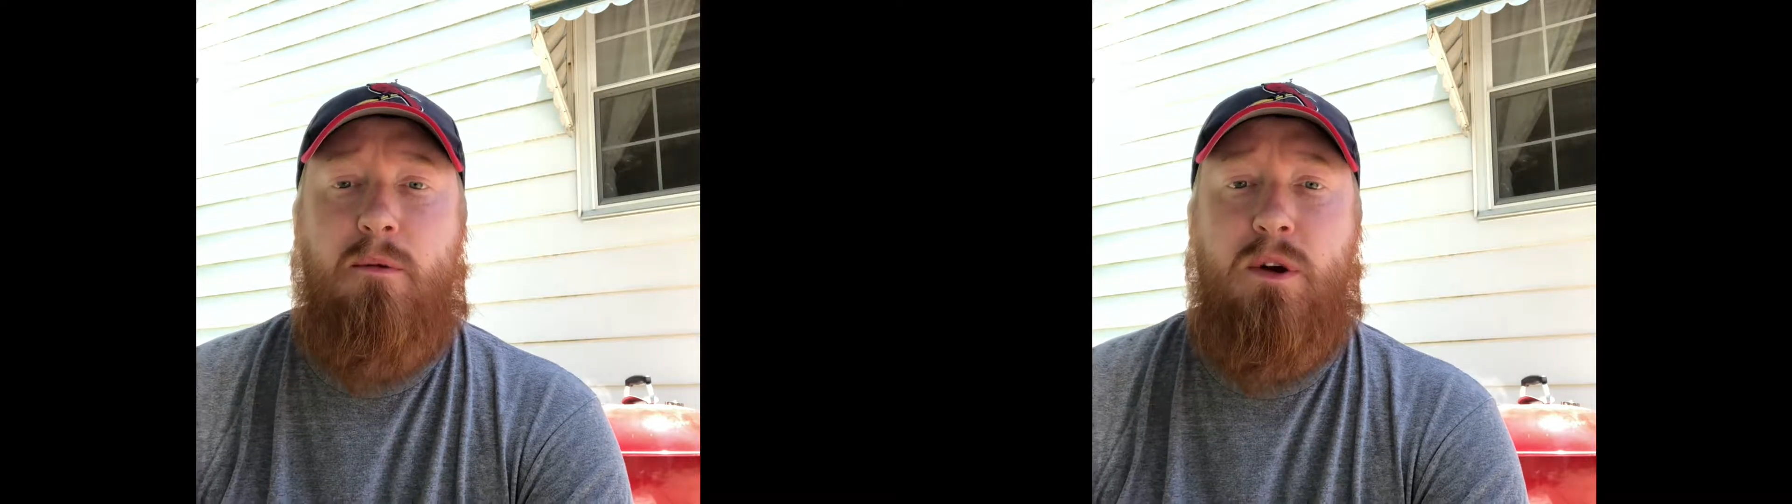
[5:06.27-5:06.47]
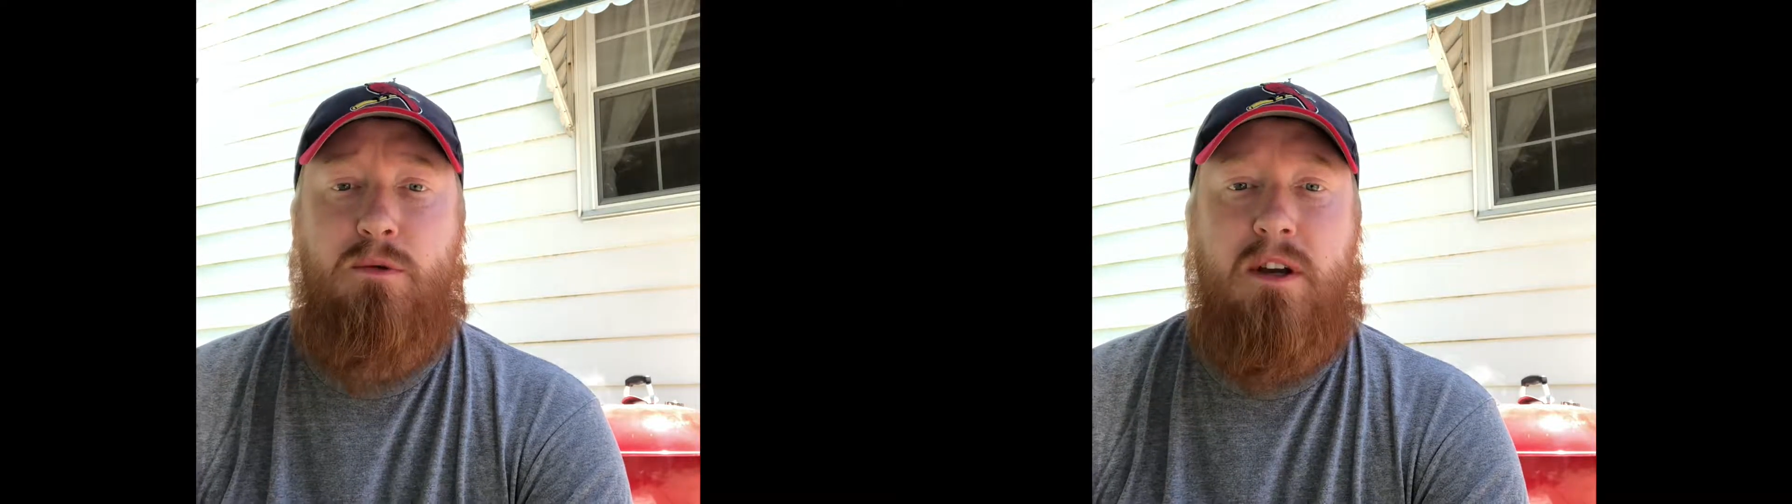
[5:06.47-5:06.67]

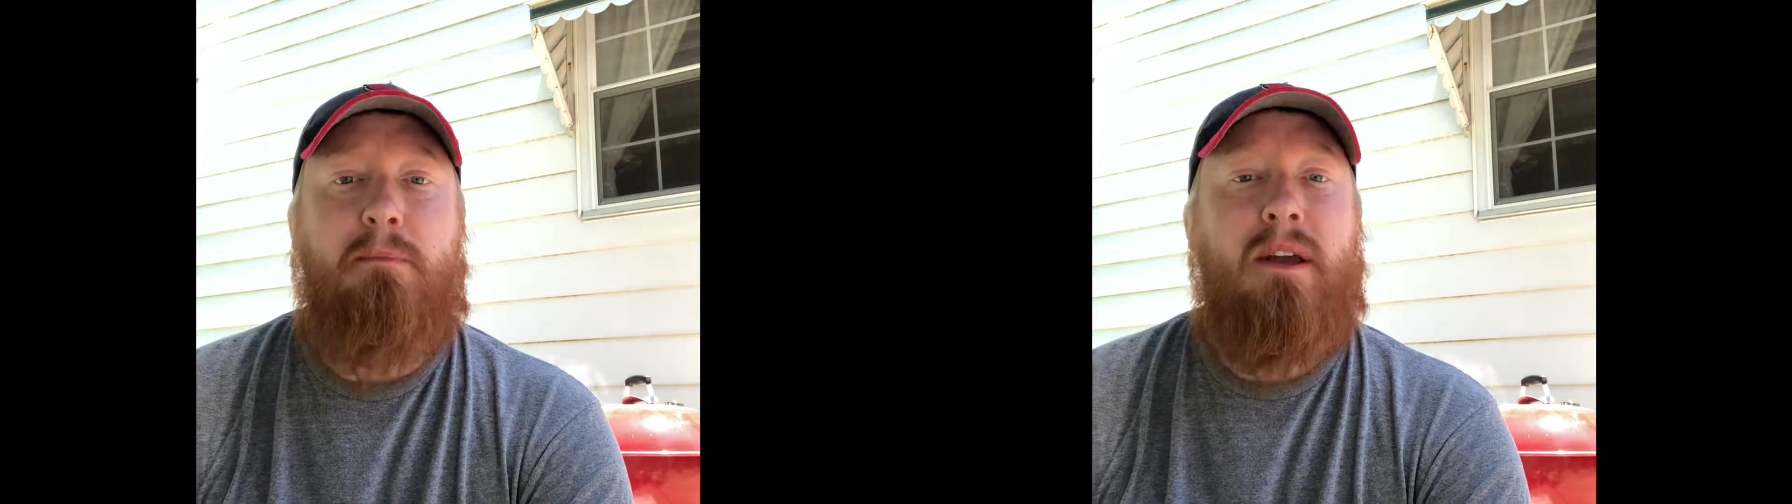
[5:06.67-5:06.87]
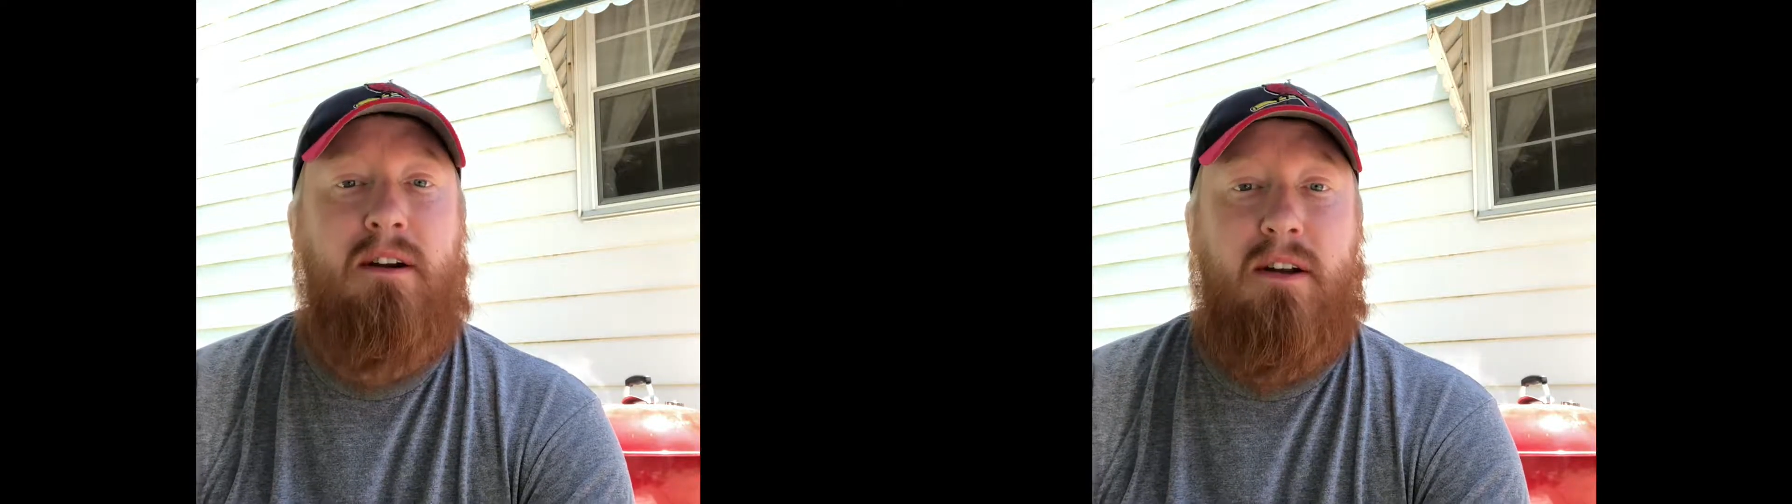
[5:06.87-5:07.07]
which we
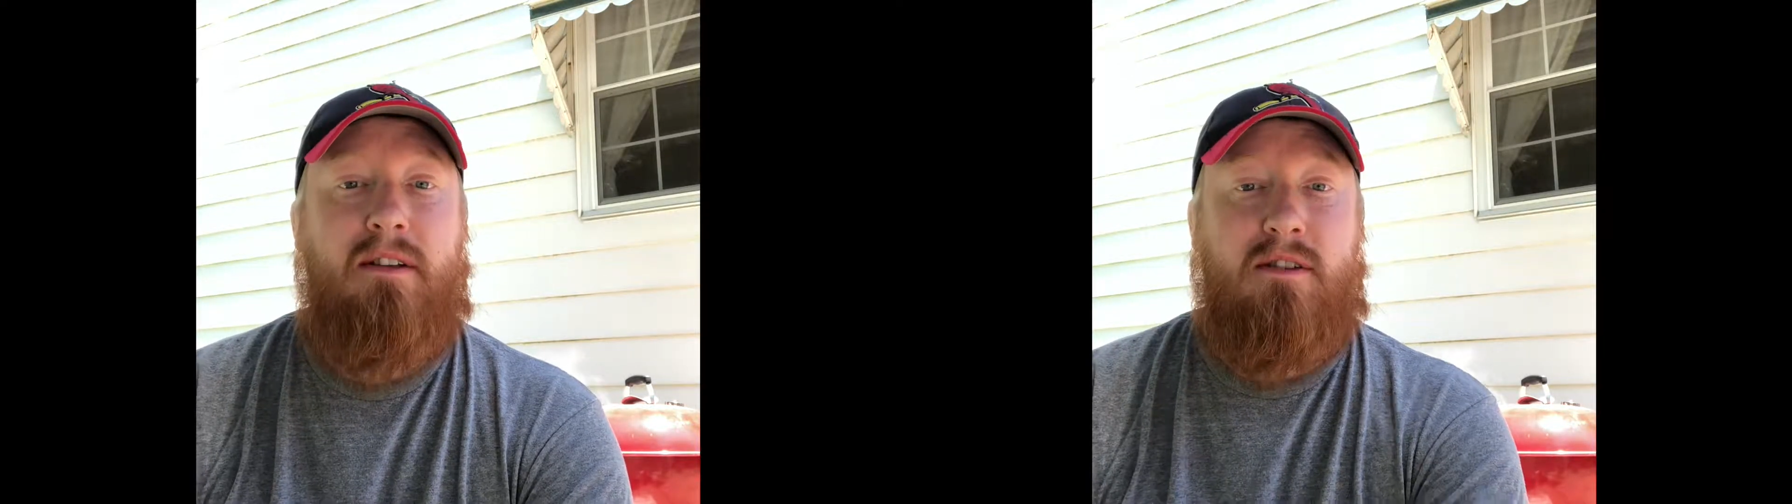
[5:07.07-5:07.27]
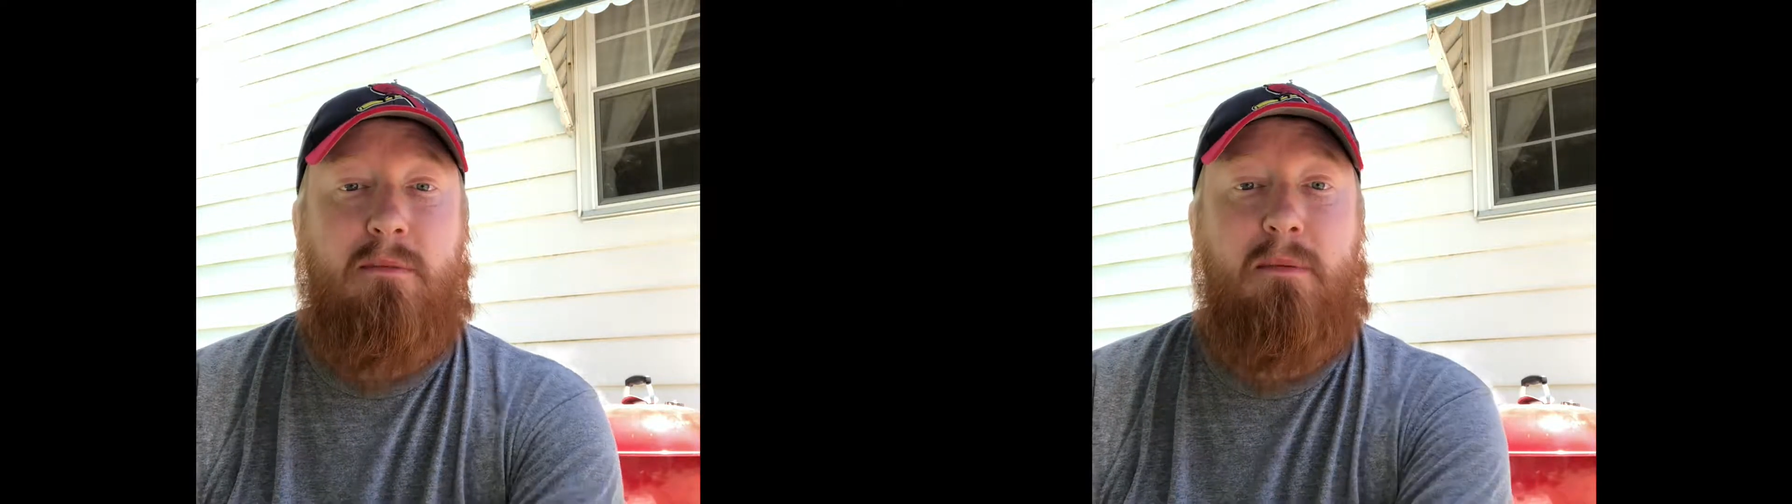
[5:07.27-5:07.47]
competed
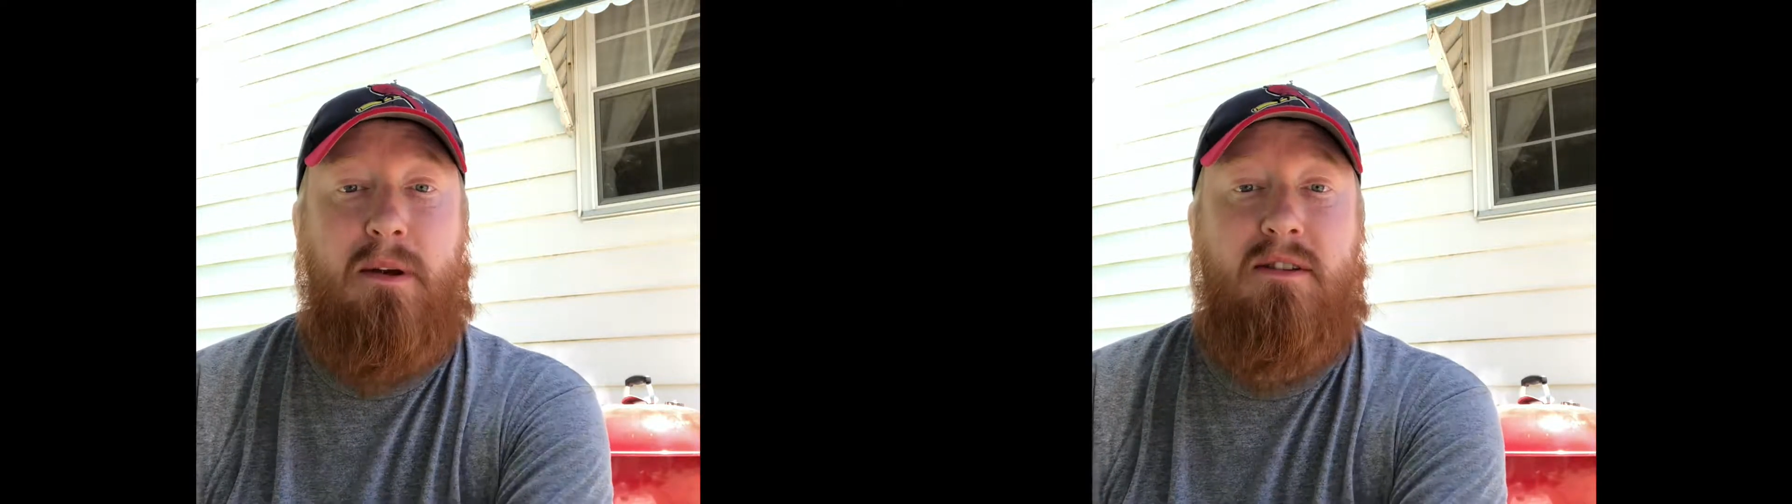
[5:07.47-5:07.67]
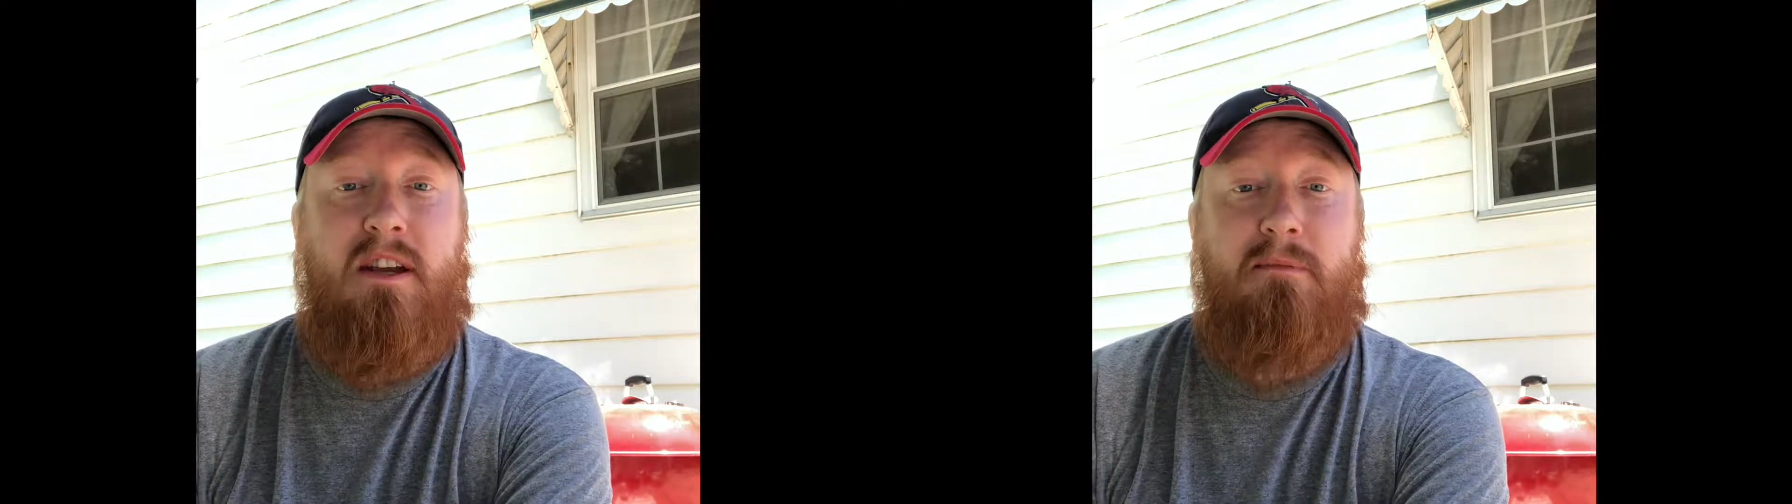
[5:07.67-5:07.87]
against some of the
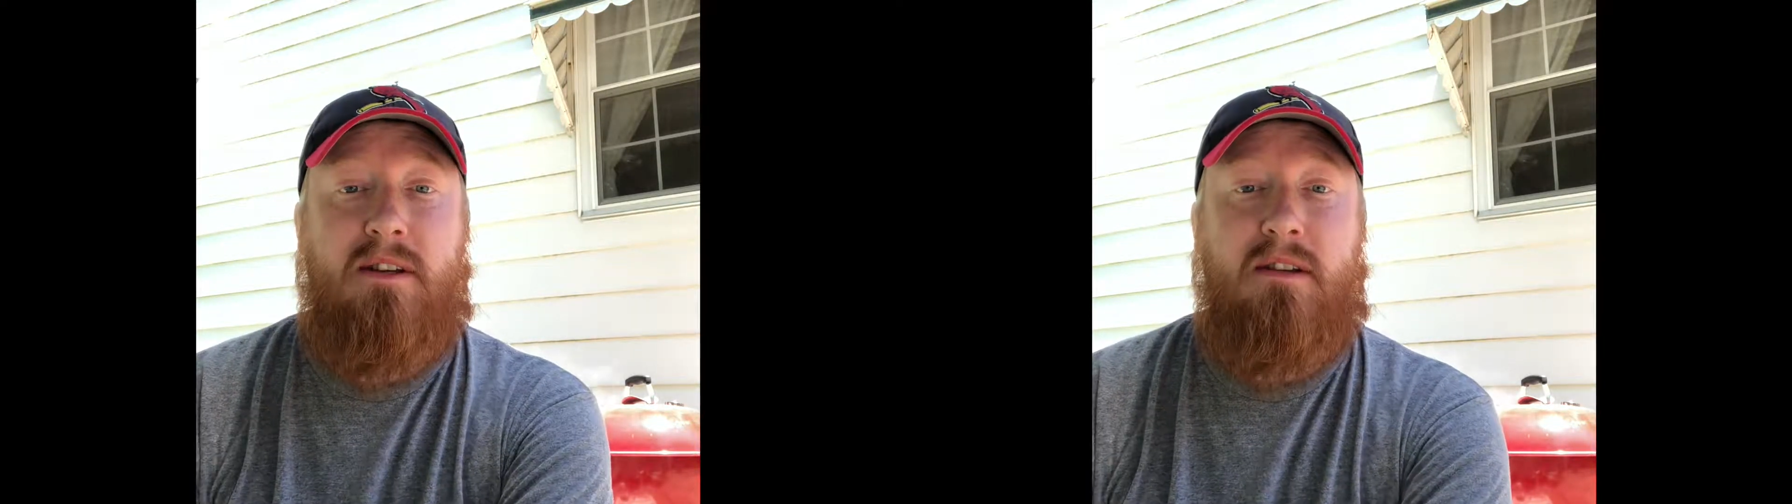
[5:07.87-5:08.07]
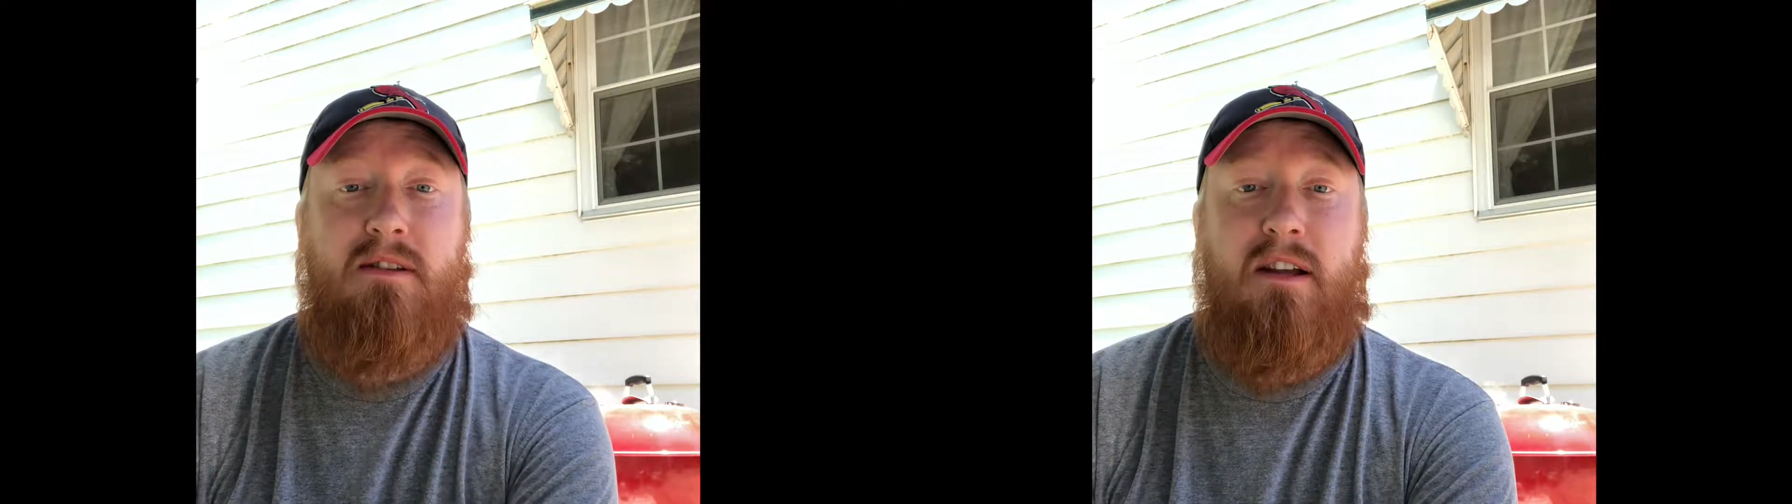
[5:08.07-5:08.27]
big teams
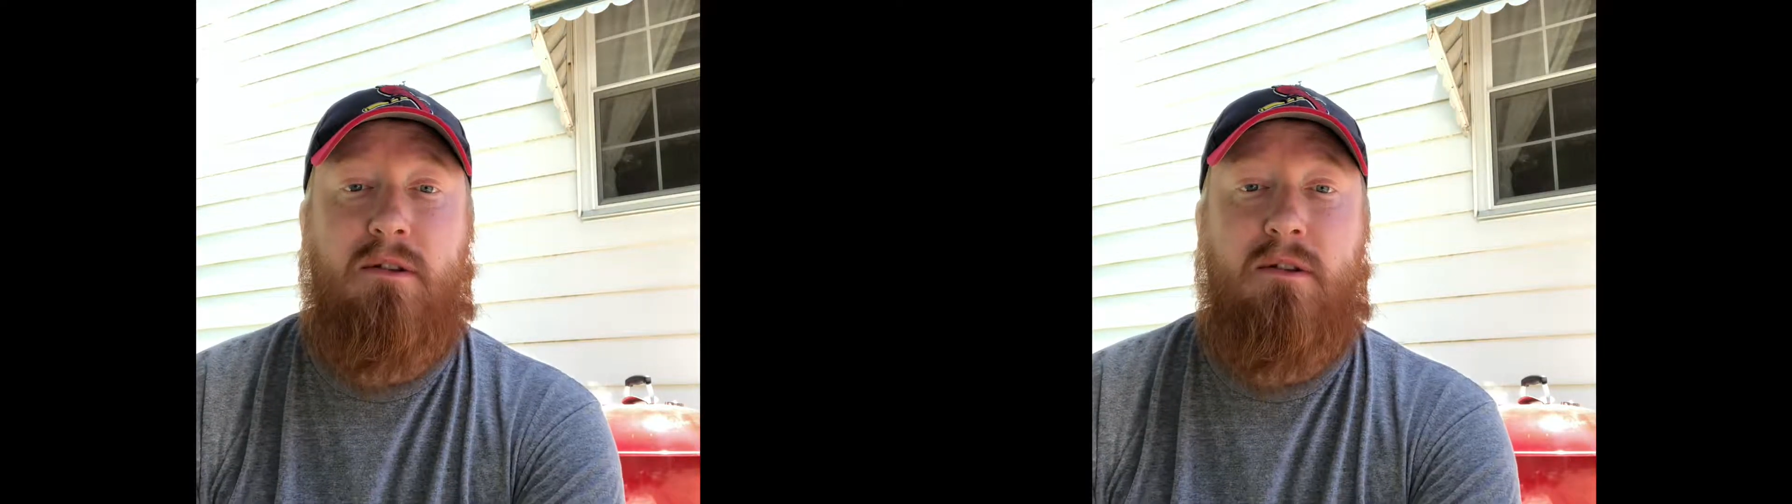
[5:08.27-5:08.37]
in St.